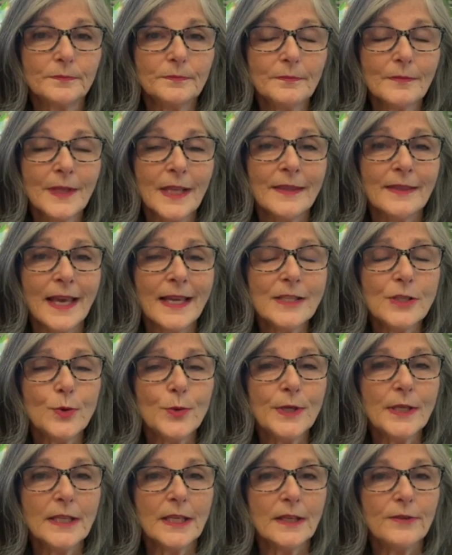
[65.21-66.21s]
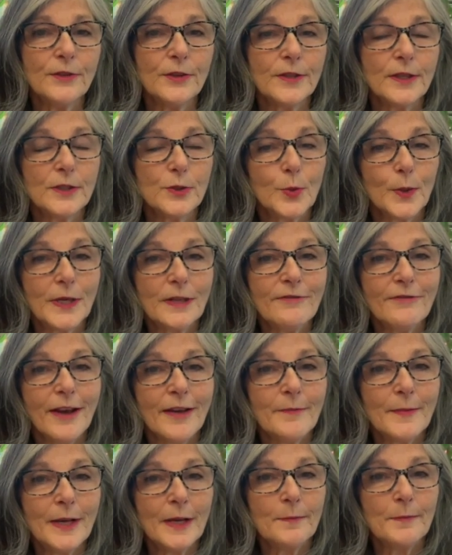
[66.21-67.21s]
That's going to give you the twenty-five
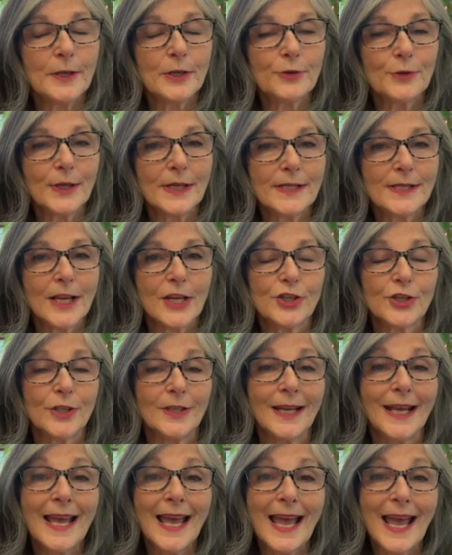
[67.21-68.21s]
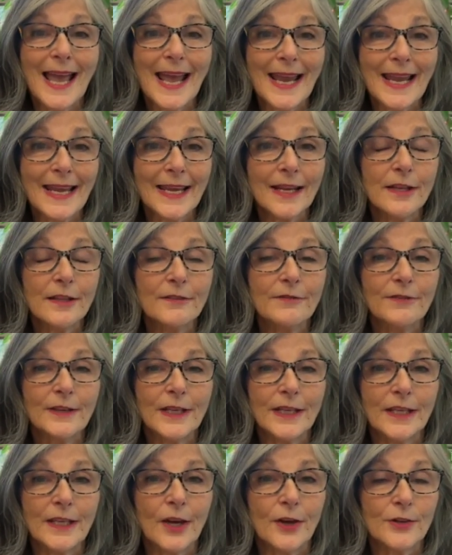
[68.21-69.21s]
minute mentoring session and the
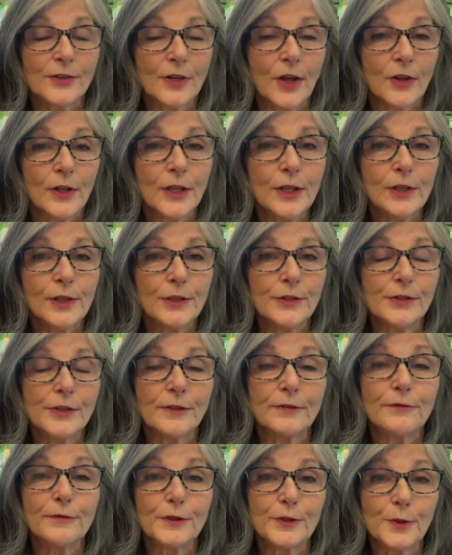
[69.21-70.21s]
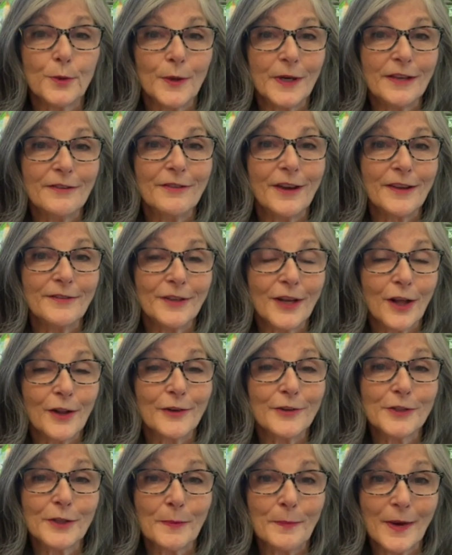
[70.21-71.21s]
videos all inclusive for twenty-five dollars
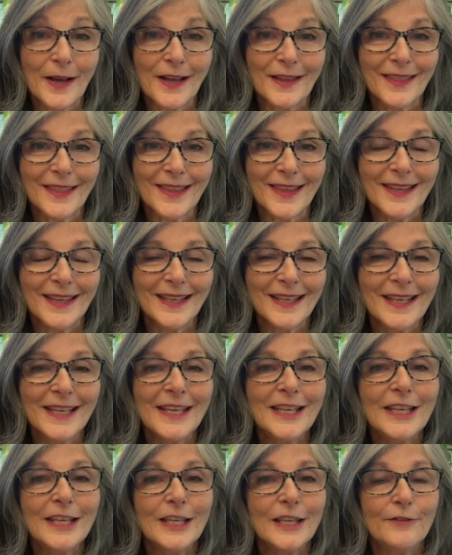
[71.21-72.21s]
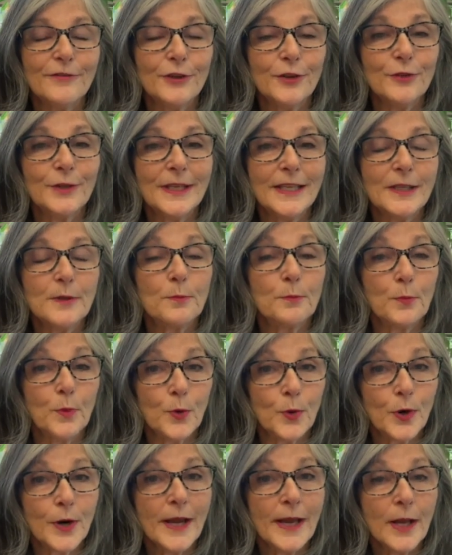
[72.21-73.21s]
a month. If you need more
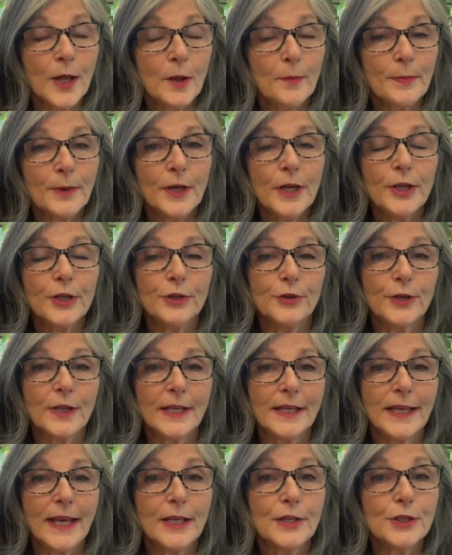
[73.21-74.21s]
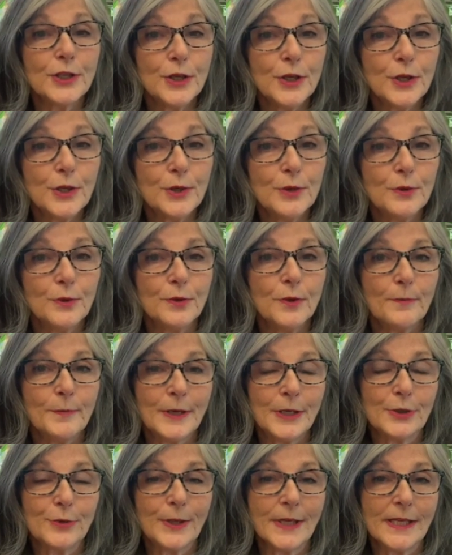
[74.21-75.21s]
help, you can get two
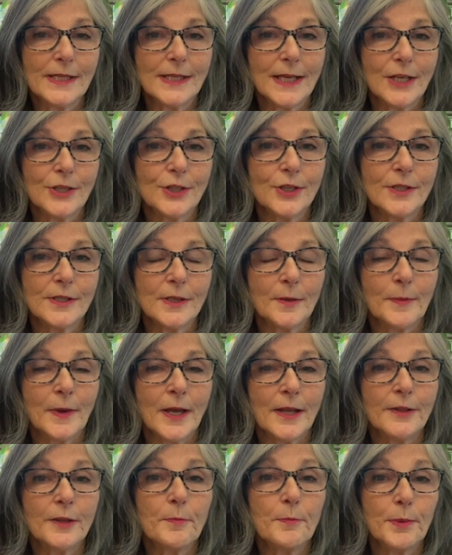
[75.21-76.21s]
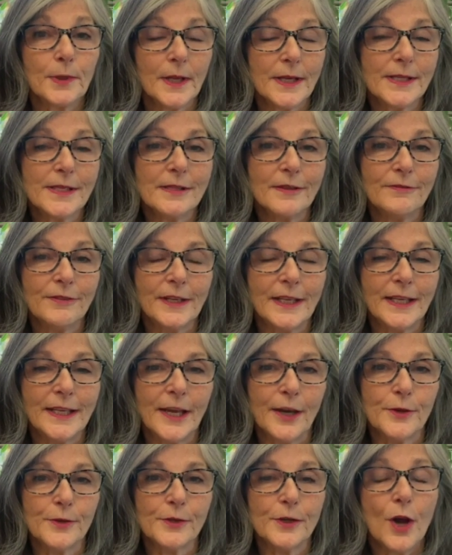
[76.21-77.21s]
mentoring sessions a month plus the
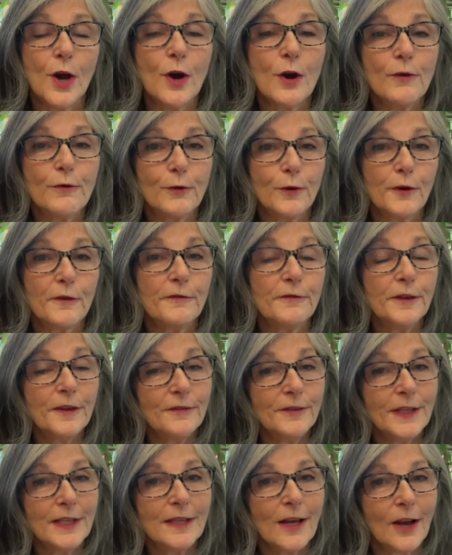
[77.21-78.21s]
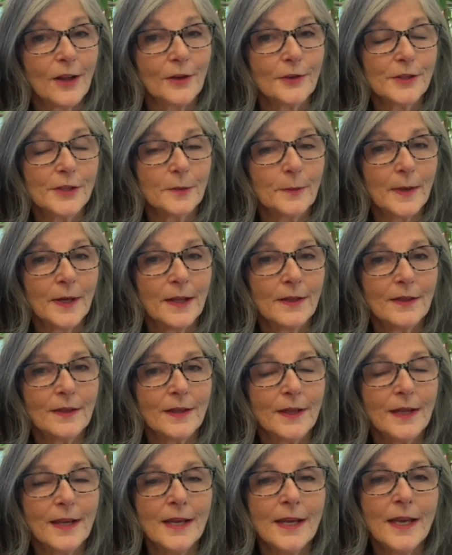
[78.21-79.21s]
videos for fifty dollars a month.
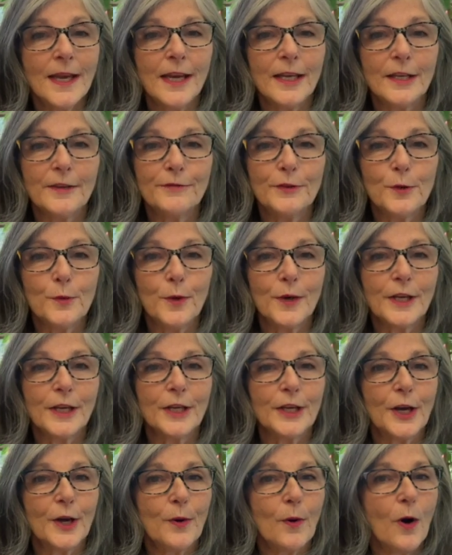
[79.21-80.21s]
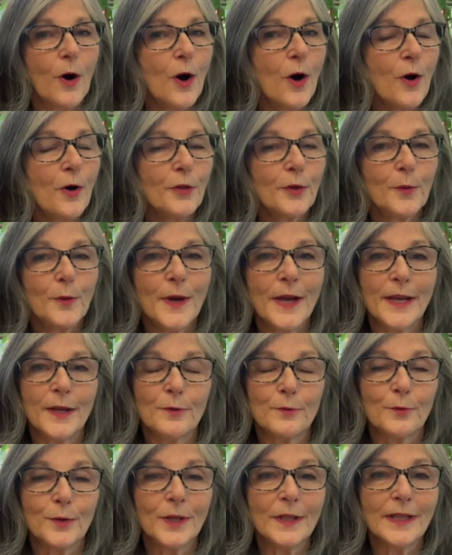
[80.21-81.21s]
And if you want to go all the way and
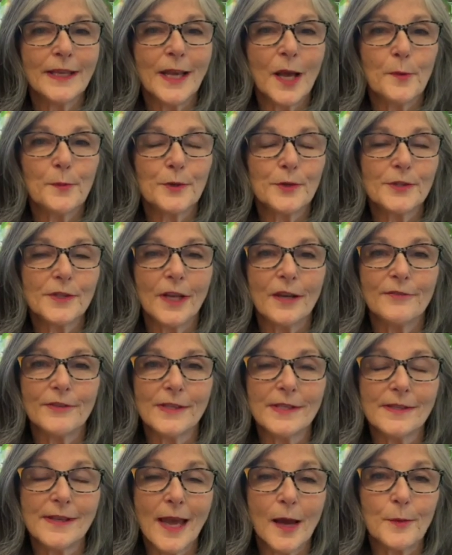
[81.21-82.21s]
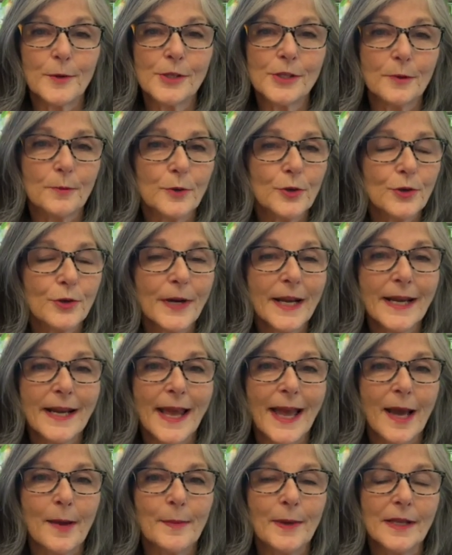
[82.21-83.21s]
really help yourself establish some great
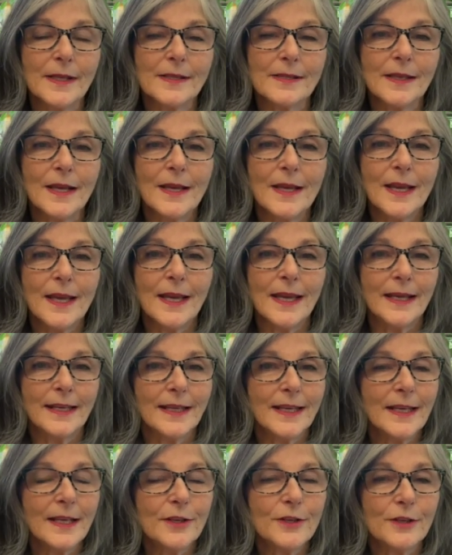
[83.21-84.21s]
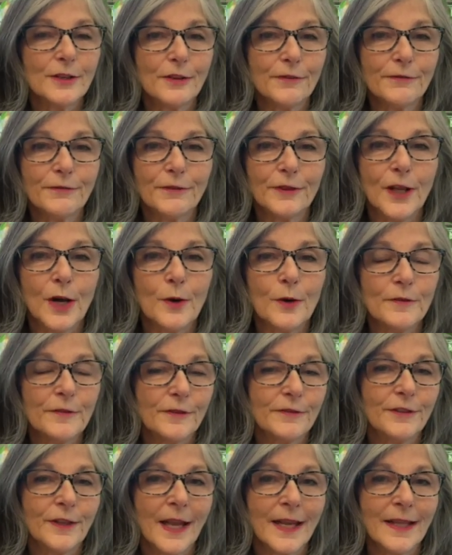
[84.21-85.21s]
habits and get into the flow of the
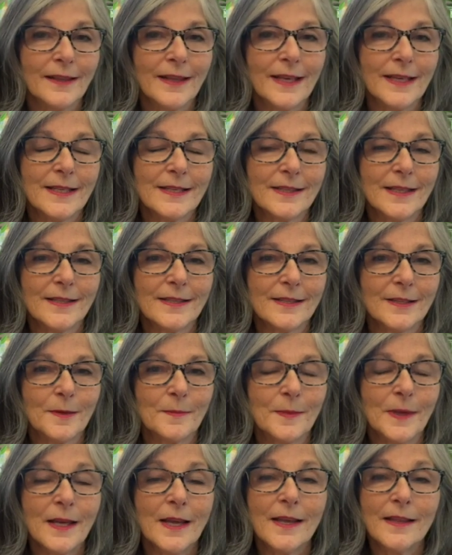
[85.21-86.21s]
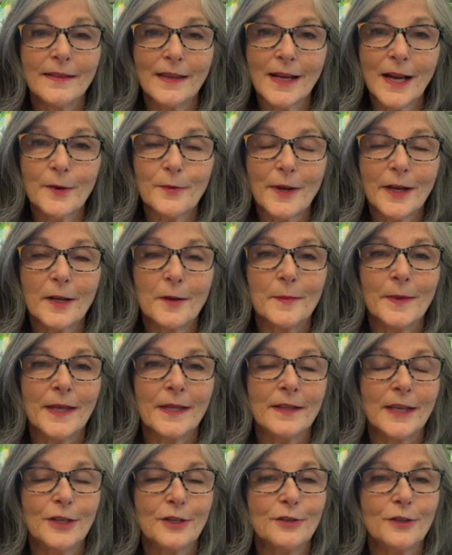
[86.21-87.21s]
FlyLady system, then I recommend
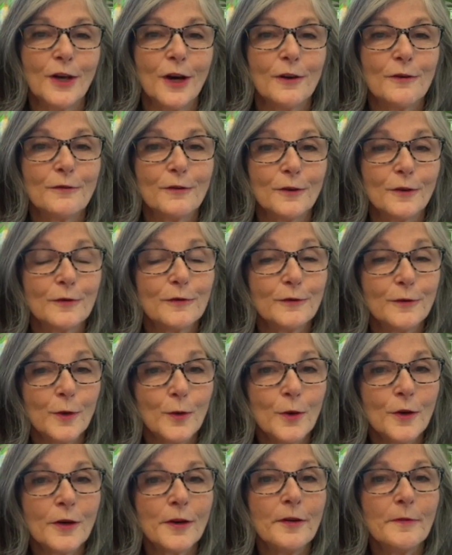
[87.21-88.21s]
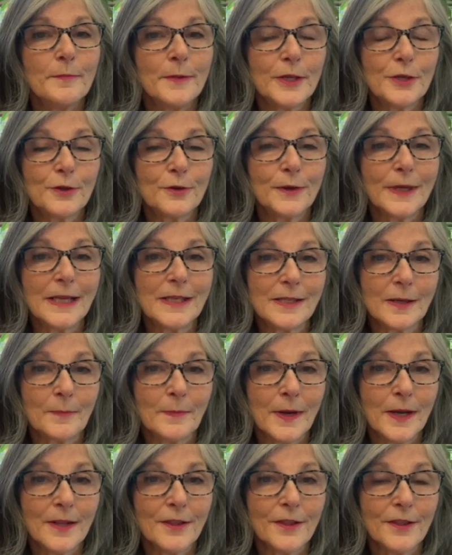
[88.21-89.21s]
that you go for four mentorings a
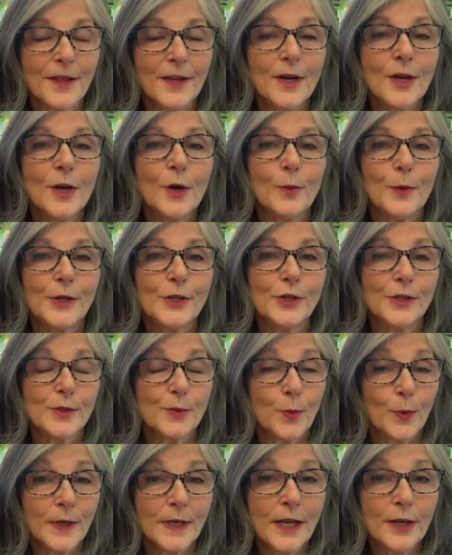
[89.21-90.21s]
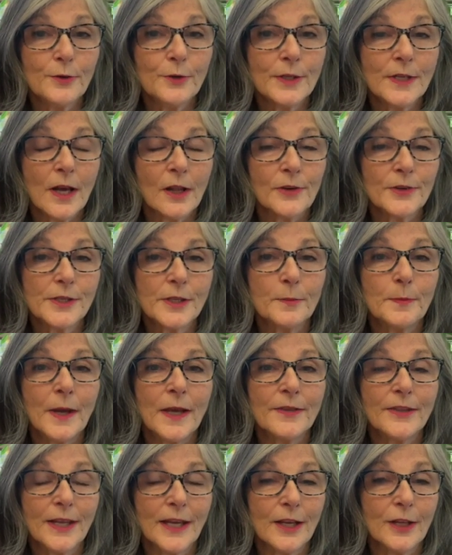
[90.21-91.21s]
month, which is one hundred dollars a month,
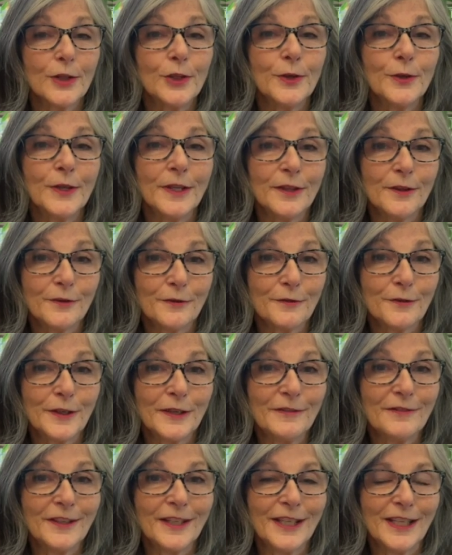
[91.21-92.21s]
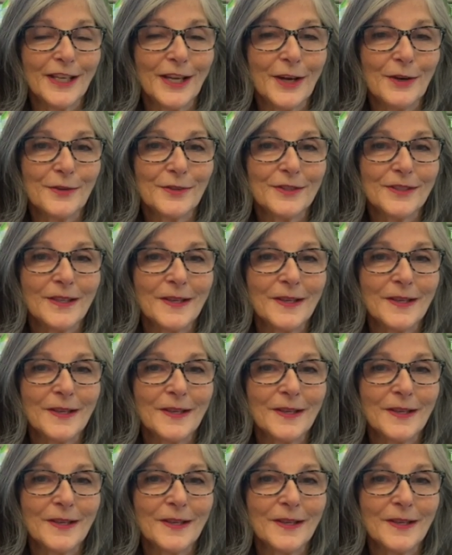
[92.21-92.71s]
including the free videos.